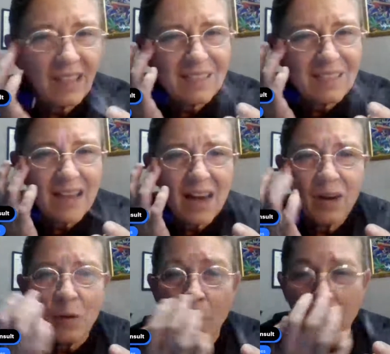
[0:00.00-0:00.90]

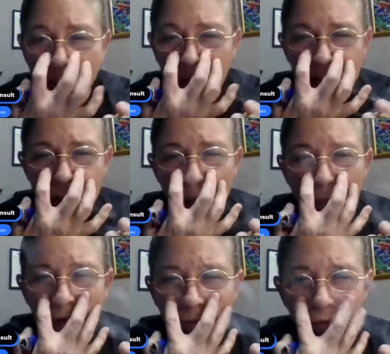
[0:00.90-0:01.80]
umami
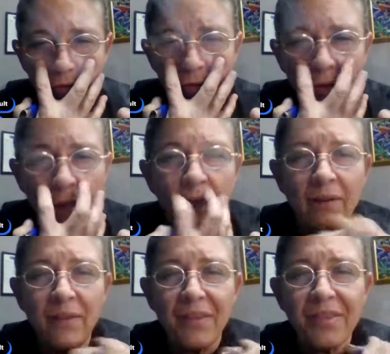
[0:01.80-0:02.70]
sort of
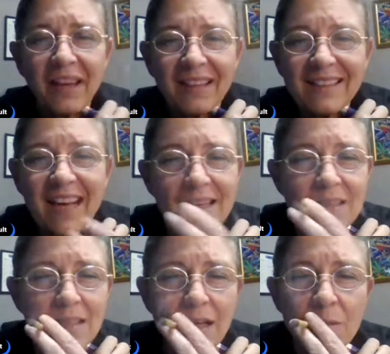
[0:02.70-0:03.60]
thick
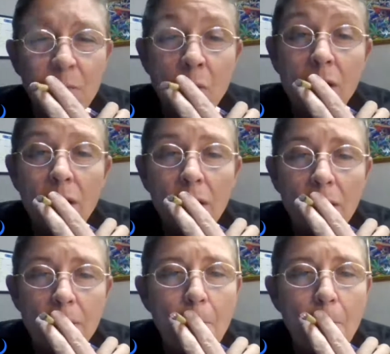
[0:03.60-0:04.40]
taste. It's more